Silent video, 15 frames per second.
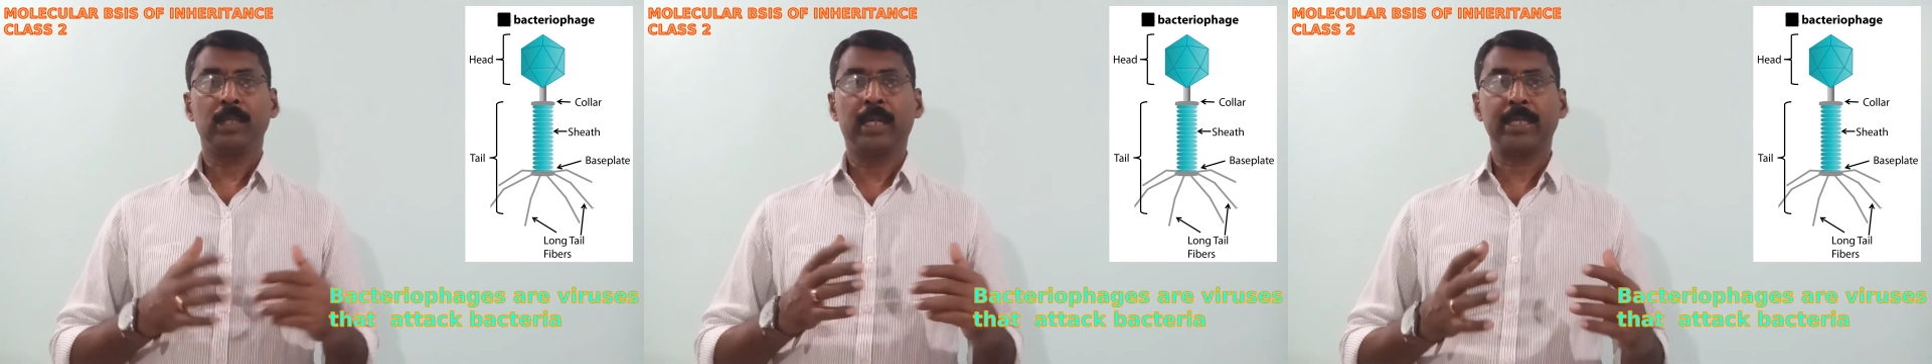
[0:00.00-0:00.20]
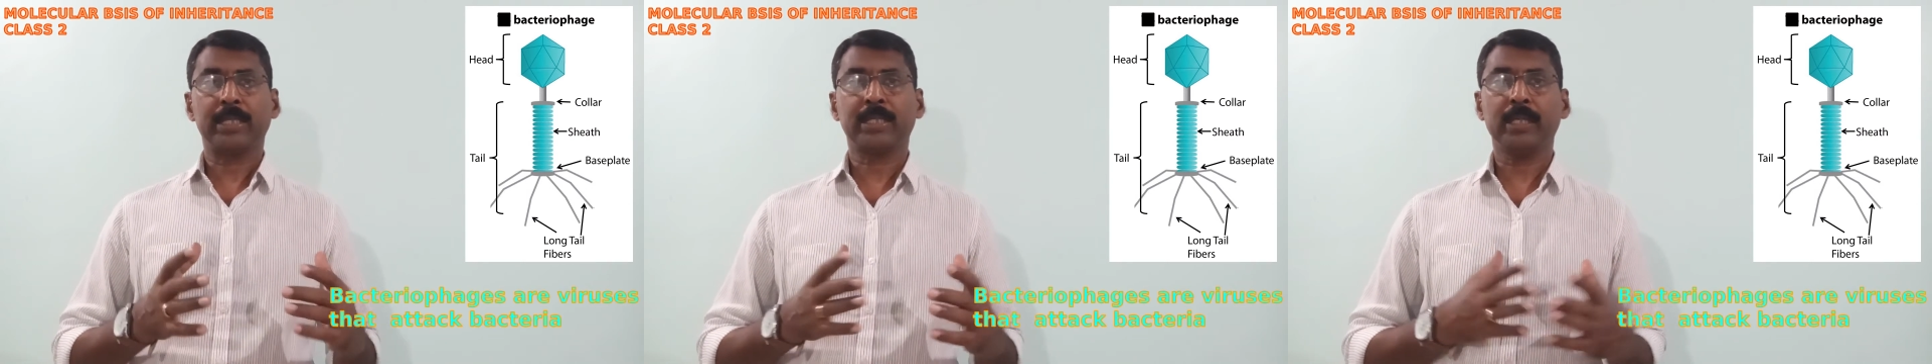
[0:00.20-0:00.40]

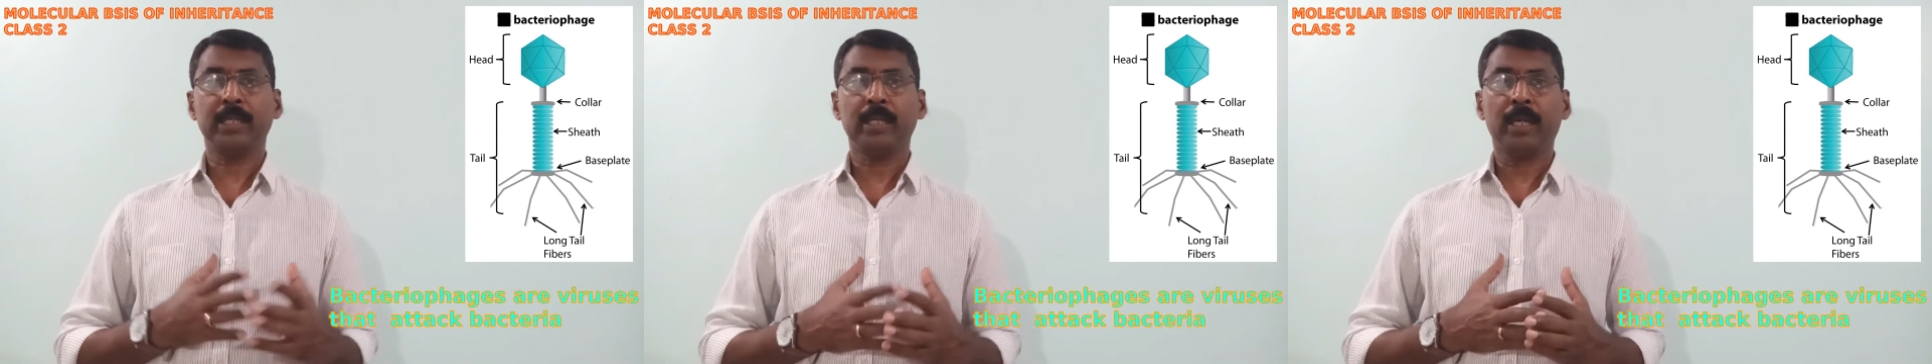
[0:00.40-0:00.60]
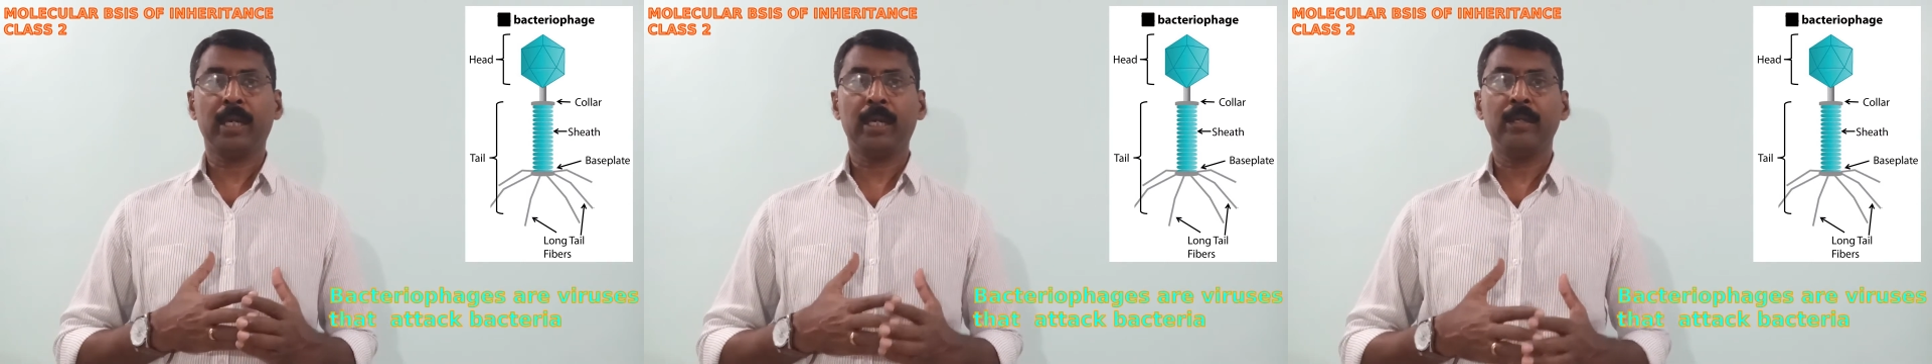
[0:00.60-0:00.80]
Hershey
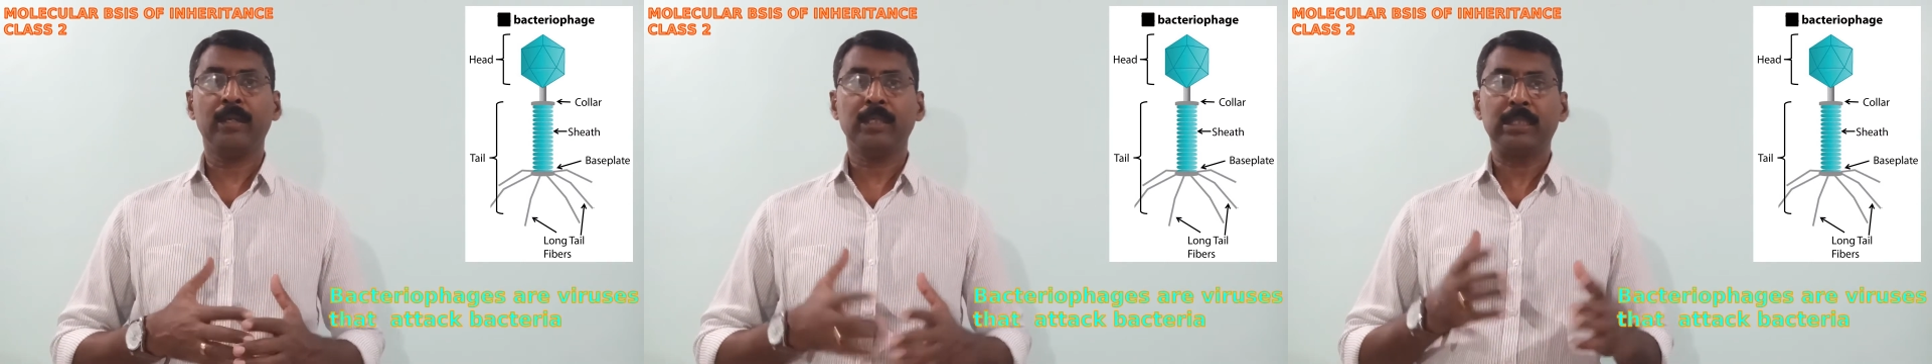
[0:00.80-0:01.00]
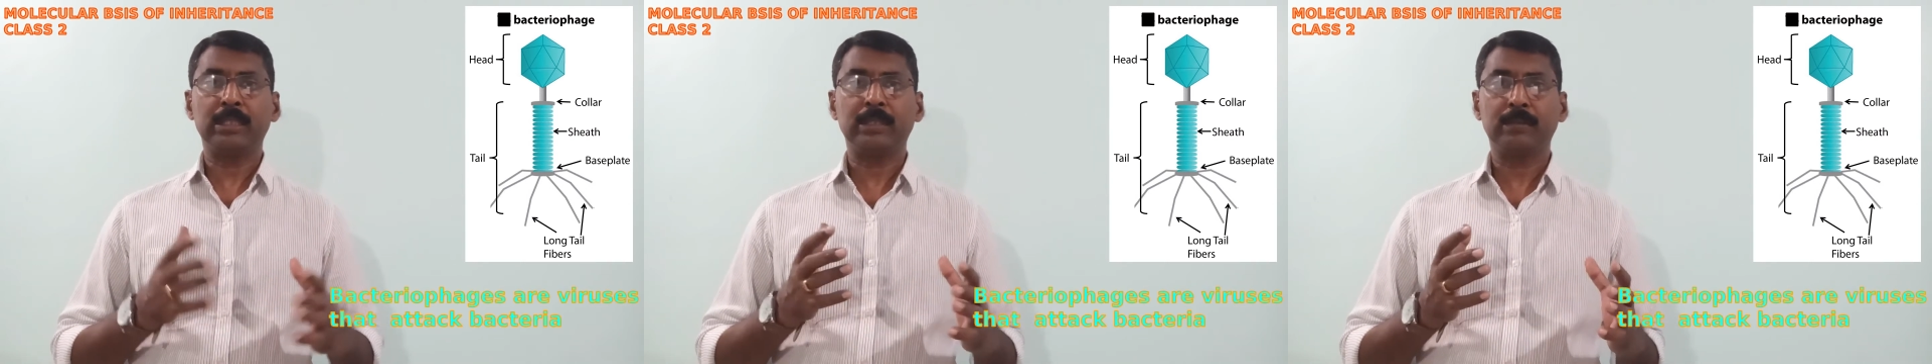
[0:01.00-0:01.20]

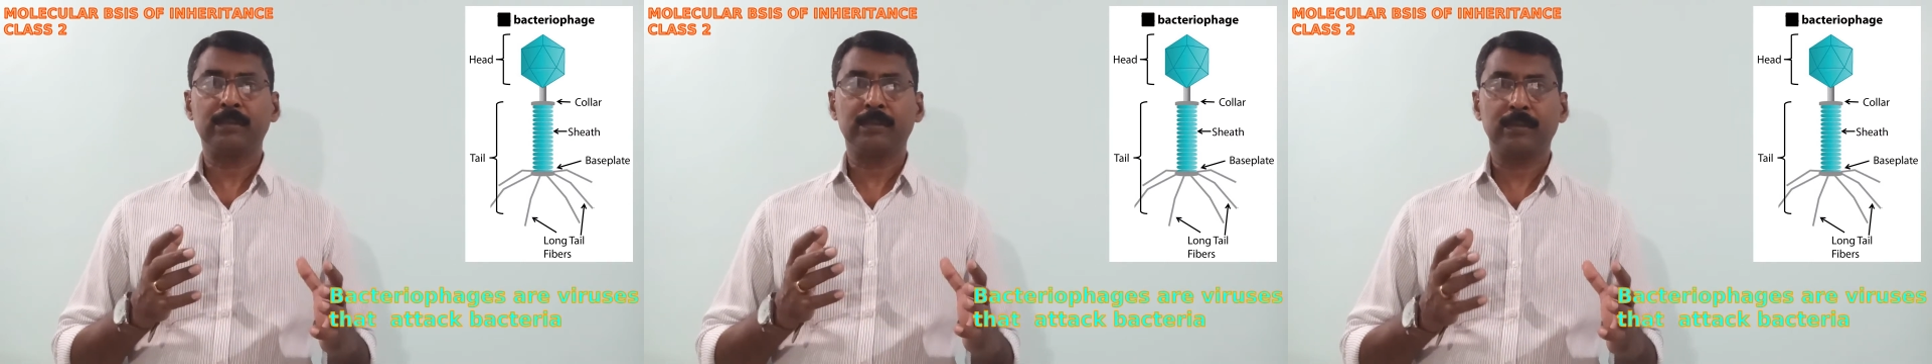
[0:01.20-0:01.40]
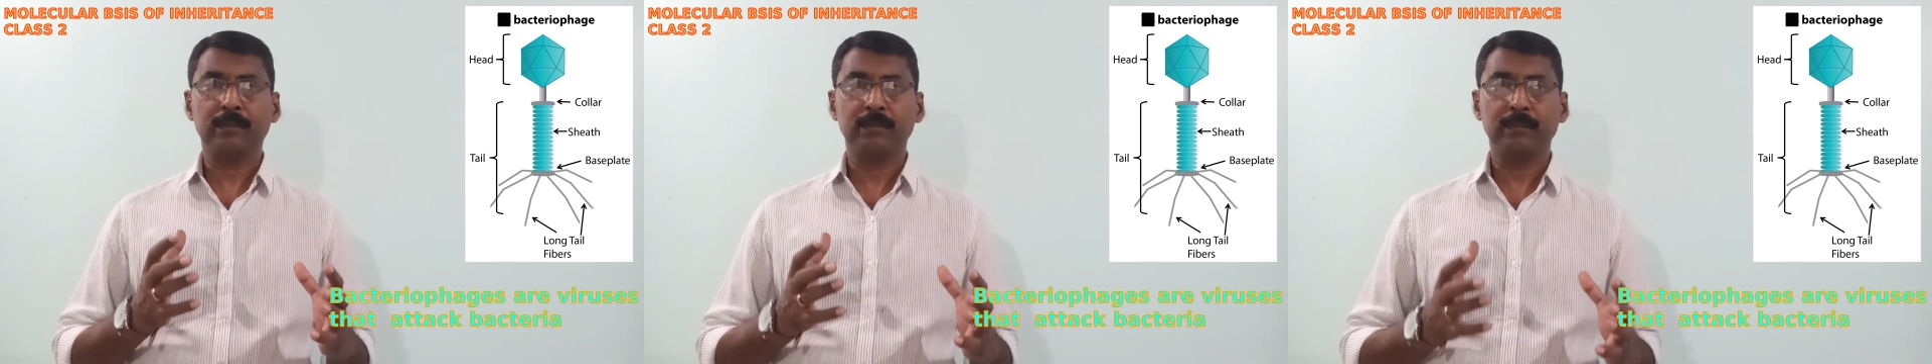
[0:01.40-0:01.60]
and
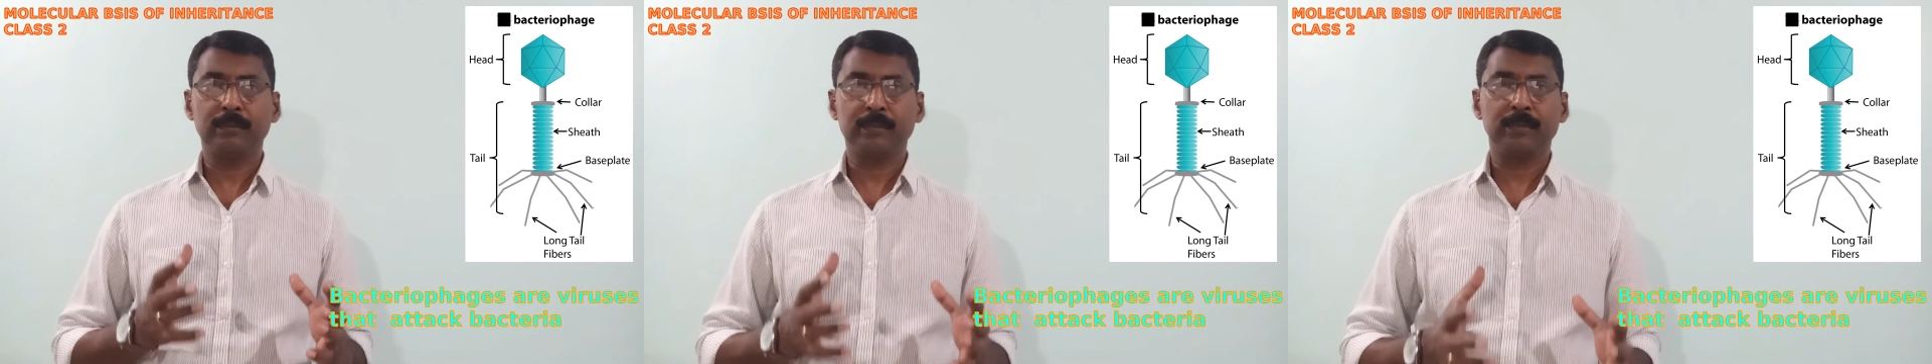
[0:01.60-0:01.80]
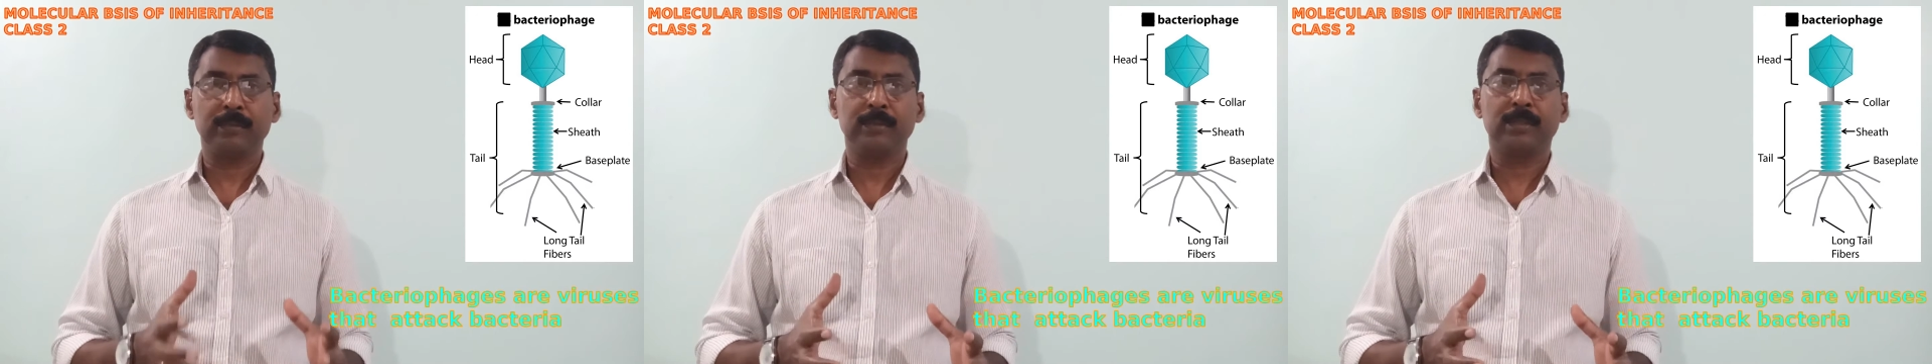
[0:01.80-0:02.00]

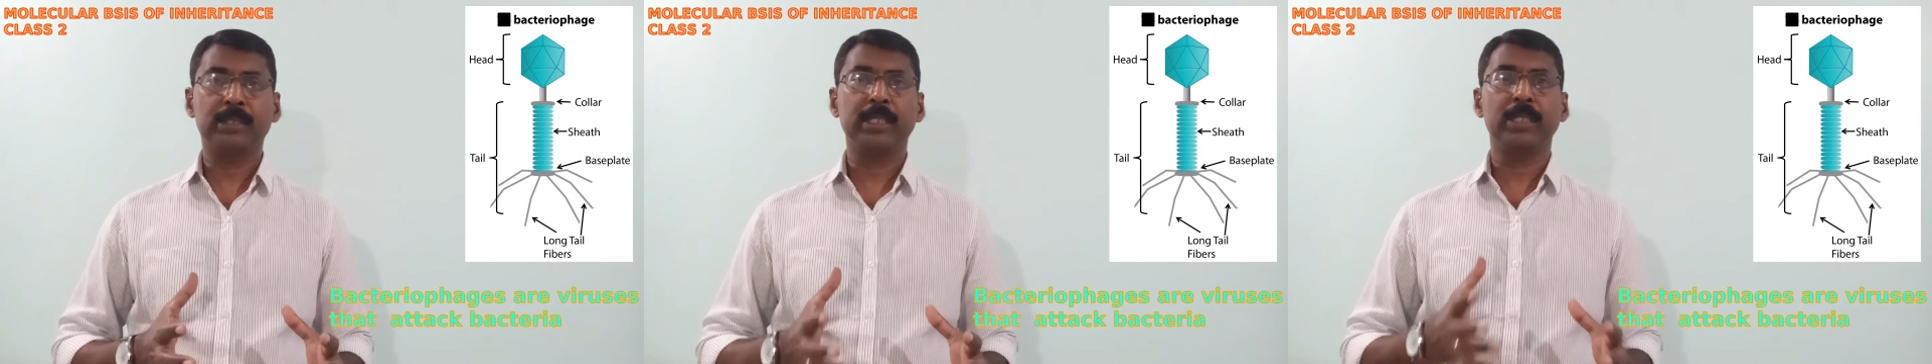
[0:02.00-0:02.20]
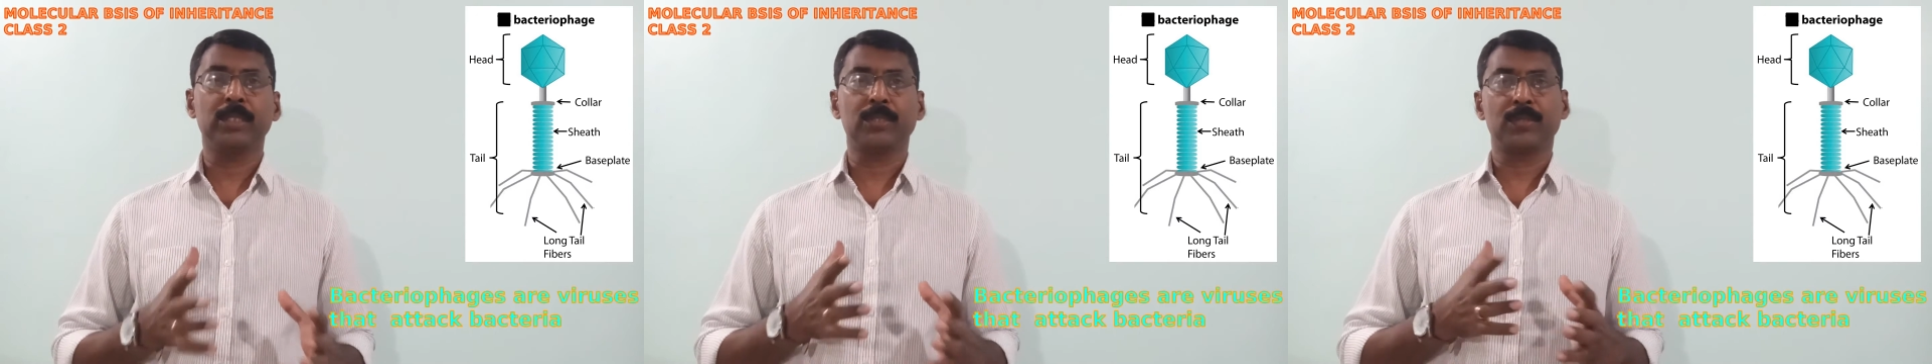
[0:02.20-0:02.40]

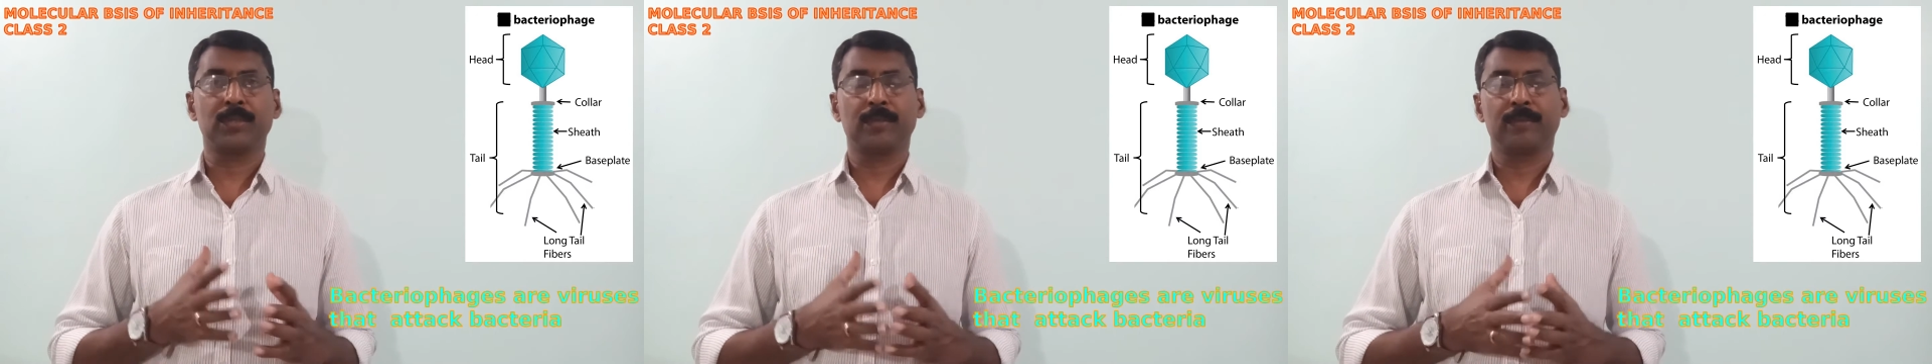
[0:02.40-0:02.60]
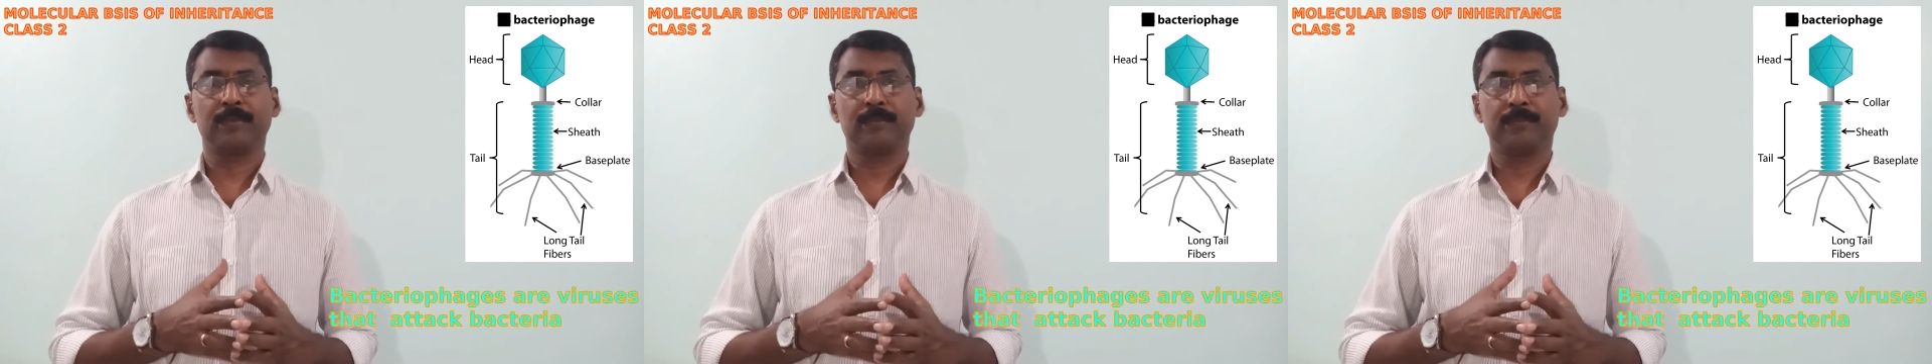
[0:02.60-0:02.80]

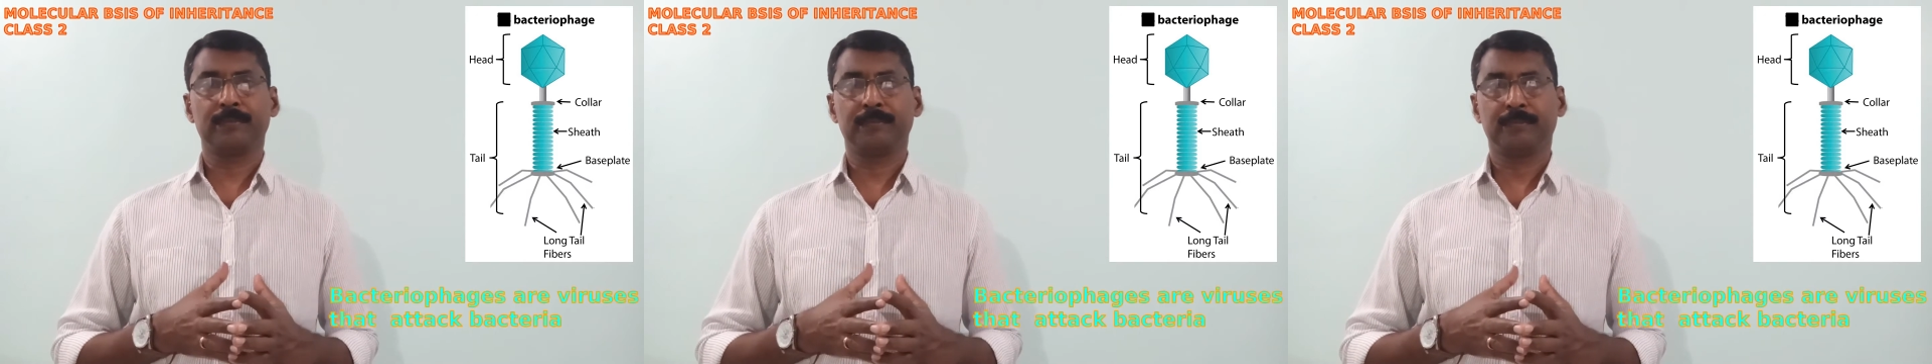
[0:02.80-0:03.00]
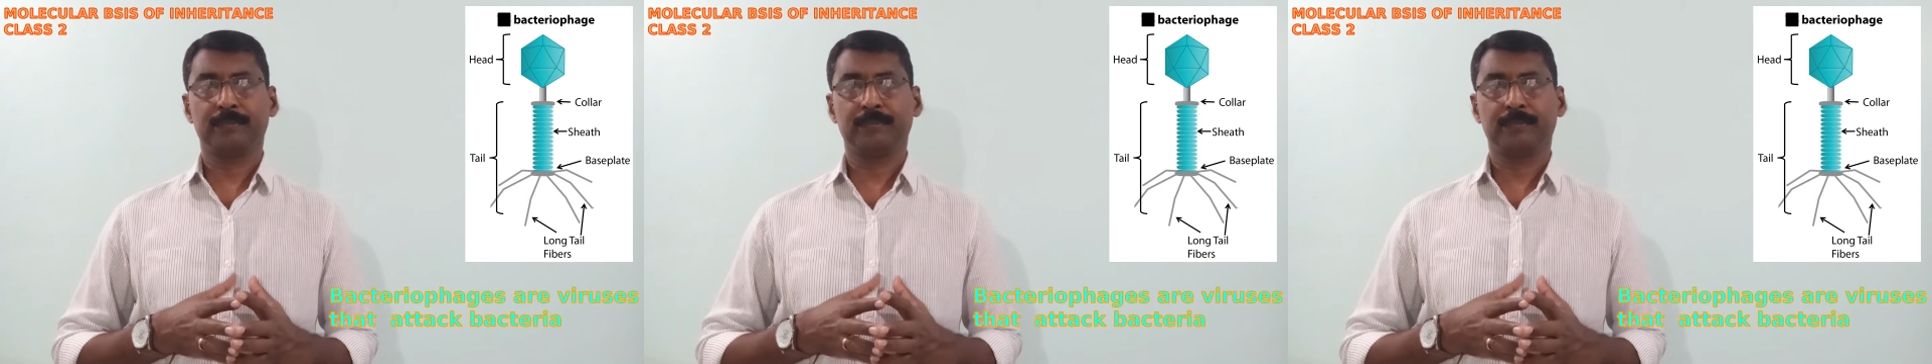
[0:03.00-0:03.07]
Chase,